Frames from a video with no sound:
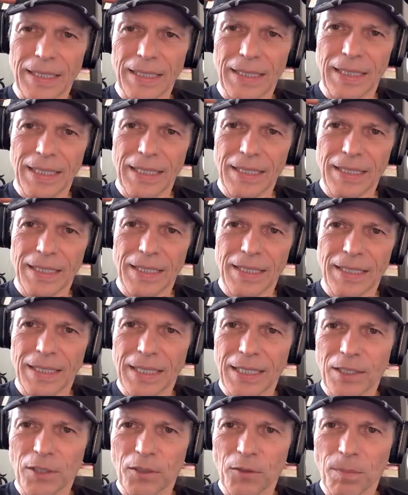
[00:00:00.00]
This is
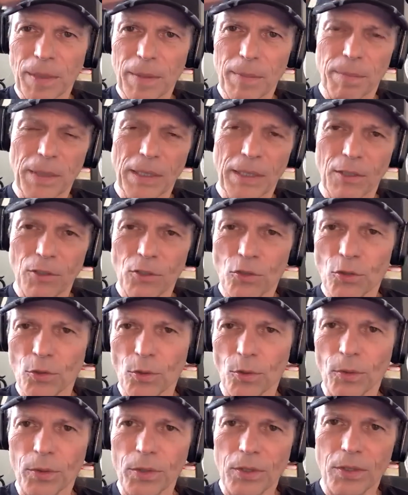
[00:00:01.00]
my biggest
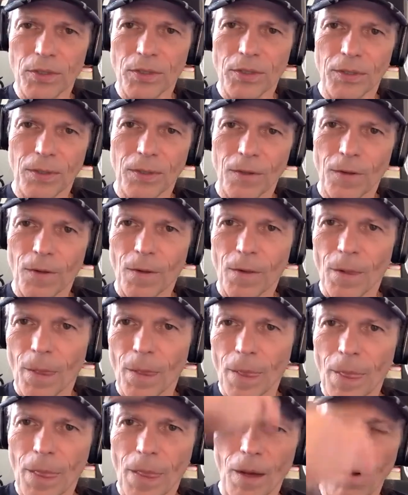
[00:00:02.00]
source
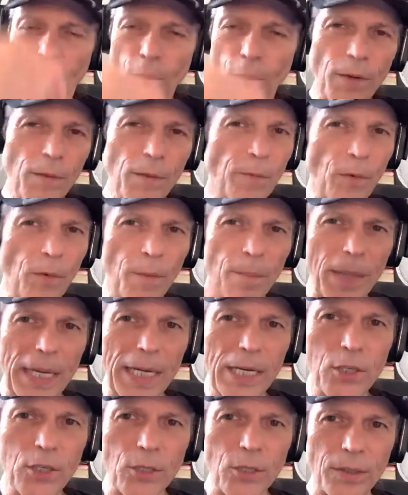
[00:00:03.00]
of
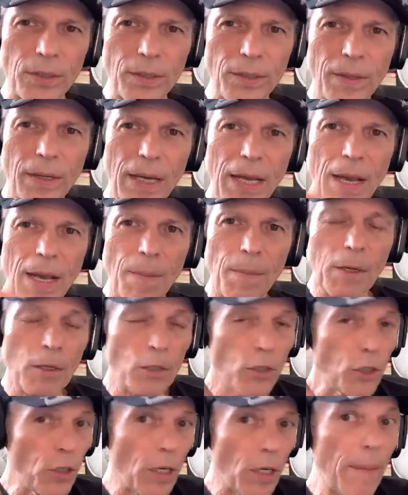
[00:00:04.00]
information.
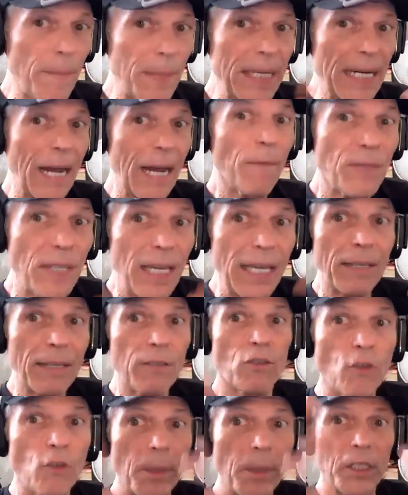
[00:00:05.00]
Because, I mean, I've taken
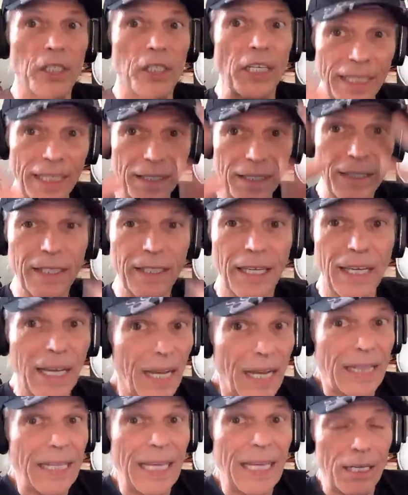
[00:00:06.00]
so much in
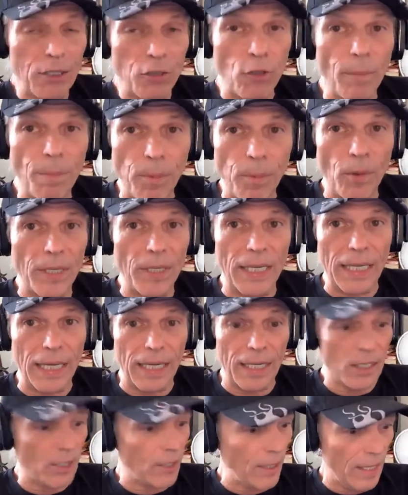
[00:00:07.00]
that at some point I got
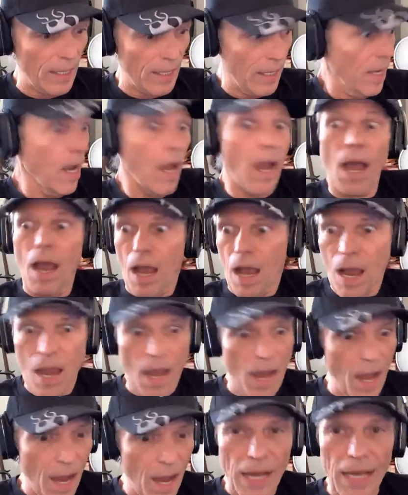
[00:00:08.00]
to say,
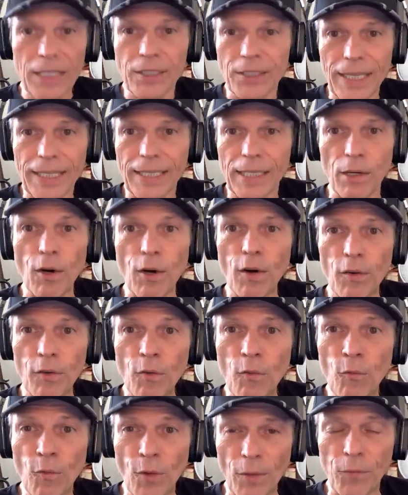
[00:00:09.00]
it's like a
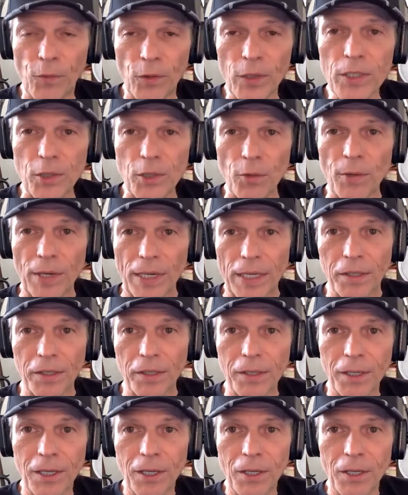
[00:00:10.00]
refrigerator.